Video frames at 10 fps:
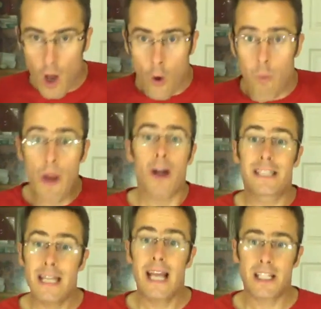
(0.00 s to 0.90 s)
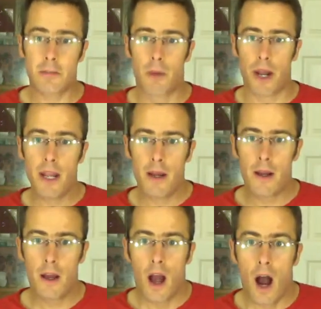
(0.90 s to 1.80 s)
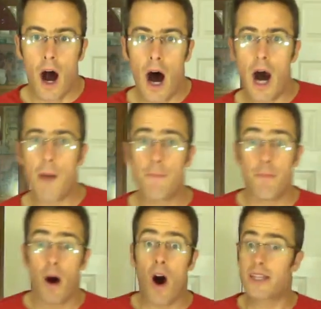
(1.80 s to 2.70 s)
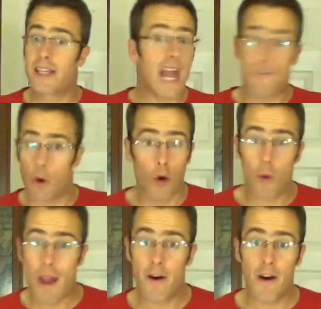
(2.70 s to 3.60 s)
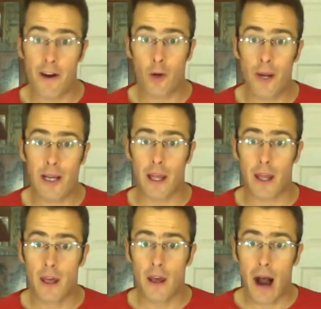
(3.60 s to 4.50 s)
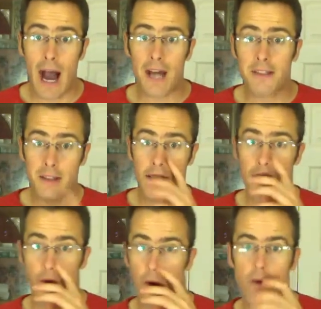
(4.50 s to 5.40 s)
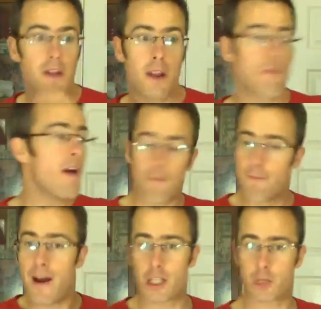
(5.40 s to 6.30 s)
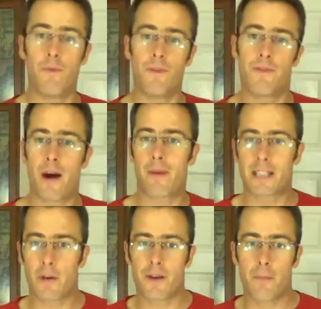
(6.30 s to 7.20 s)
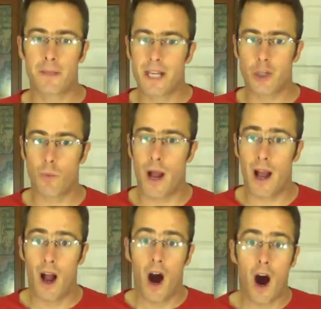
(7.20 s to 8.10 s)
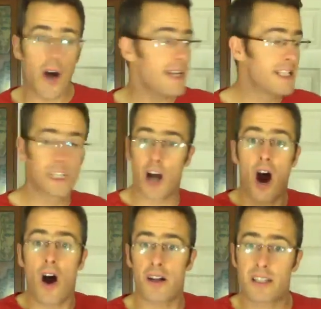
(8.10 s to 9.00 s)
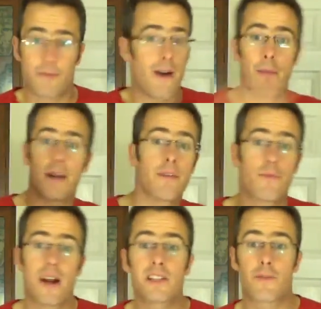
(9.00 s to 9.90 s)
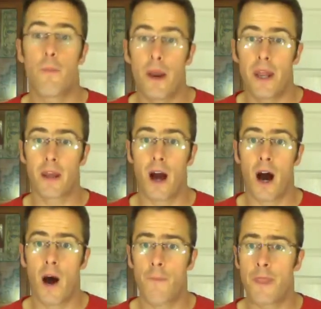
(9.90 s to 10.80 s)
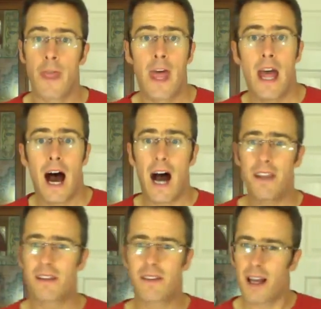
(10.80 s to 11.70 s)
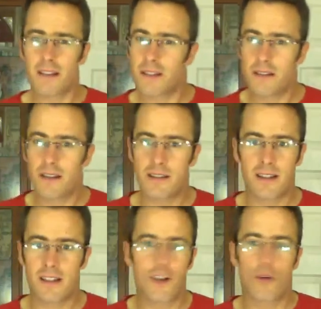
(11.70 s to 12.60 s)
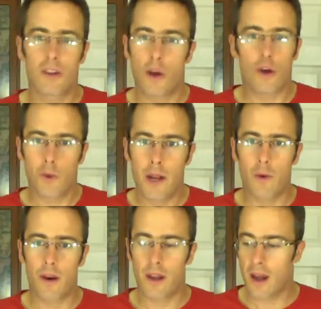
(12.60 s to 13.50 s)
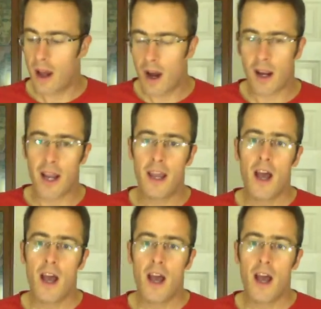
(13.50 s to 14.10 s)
when I did get some money, I gave it all away very, very quickly. And therefore, fairly swiftly found myself in a position where I needed to ask family and friends for money. And that's no good to anyone. Okay.